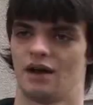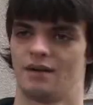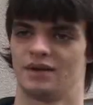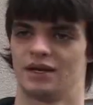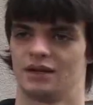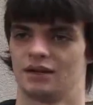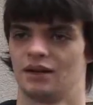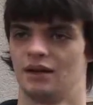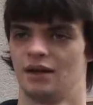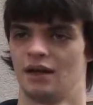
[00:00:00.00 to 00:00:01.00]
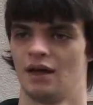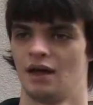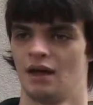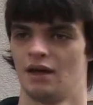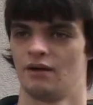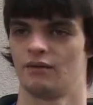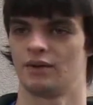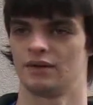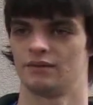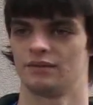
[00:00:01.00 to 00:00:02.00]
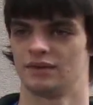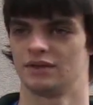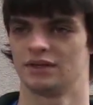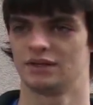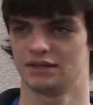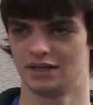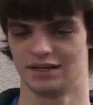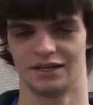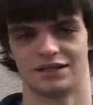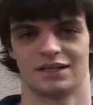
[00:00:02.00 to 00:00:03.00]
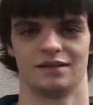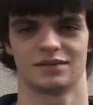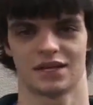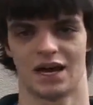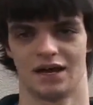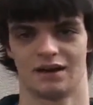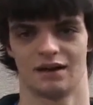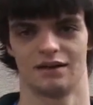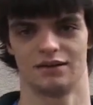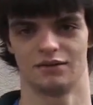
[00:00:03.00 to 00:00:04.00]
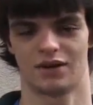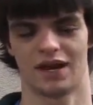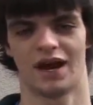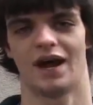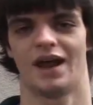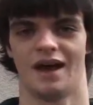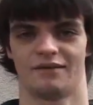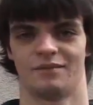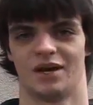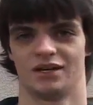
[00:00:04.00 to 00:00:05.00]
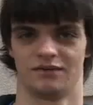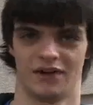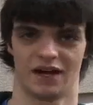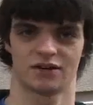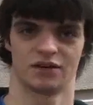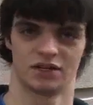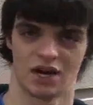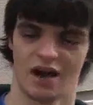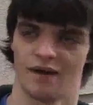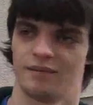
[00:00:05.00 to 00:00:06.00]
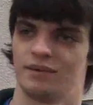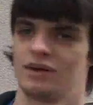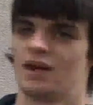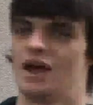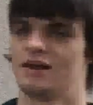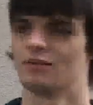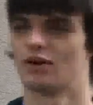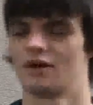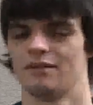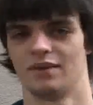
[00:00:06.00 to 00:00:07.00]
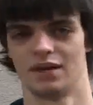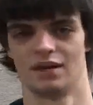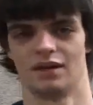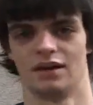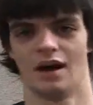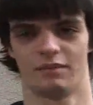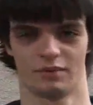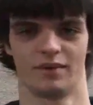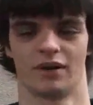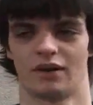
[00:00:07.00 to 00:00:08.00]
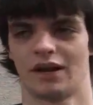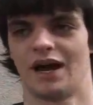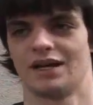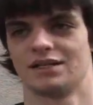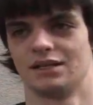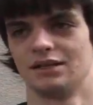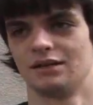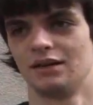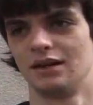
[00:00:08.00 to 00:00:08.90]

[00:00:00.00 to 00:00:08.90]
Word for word: I mean, it seems like you cannot have a manufacturing job anymore and be in upper middle class, and